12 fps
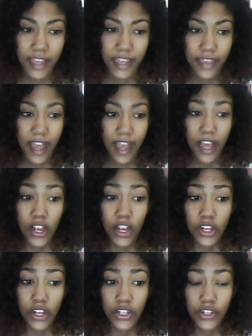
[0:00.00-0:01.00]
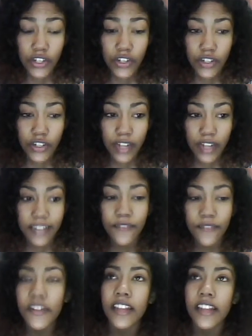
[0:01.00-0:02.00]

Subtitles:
and that like something